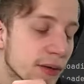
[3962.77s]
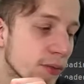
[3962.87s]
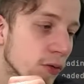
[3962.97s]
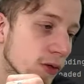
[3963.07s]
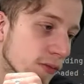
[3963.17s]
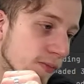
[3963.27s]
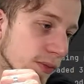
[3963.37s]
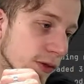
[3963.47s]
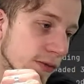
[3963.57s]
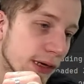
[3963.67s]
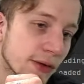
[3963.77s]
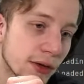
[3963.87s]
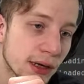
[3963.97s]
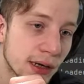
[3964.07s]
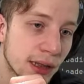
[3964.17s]
mode. So whenever
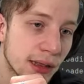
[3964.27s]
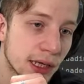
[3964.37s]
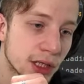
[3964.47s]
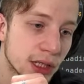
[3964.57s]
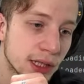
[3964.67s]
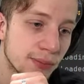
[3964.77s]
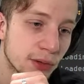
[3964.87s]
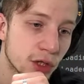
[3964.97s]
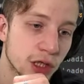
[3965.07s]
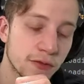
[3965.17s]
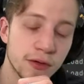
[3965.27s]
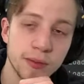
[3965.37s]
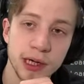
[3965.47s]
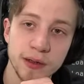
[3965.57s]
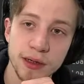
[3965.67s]
you are launching the project
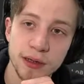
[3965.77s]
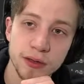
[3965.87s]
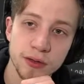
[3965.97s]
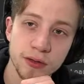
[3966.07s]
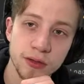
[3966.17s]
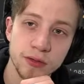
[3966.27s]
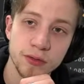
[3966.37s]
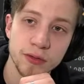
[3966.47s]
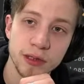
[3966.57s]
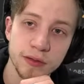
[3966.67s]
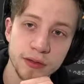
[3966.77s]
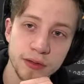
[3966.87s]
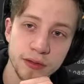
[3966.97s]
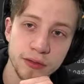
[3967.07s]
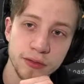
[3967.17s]
from Rydra, don't do
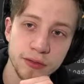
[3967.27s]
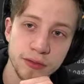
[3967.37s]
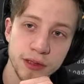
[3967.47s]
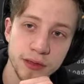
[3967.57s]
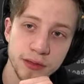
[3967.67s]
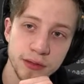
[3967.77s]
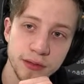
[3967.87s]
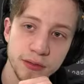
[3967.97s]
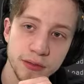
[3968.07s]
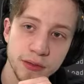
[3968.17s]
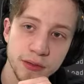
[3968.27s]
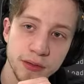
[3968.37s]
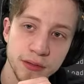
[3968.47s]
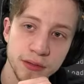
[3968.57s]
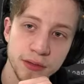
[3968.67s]
this, do this.
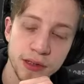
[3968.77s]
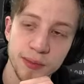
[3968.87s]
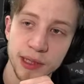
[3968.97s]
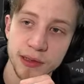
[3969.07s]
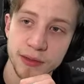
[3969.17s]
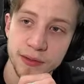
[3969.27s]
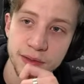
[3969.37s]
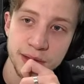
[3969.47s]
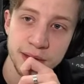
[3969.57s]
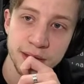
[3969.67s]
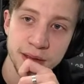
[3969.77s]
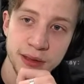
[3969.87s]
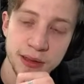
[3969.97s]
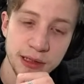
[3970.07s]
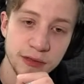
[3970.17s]
Debug.
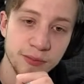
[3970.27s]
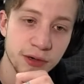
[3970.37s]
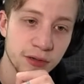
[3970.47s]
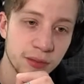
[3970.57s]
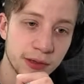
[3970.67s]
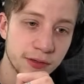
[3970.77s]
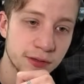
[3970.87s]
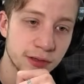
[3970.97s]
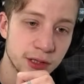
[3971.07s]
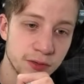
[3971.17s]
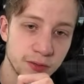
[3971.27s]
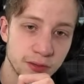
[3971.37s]
That's probably what's the issue.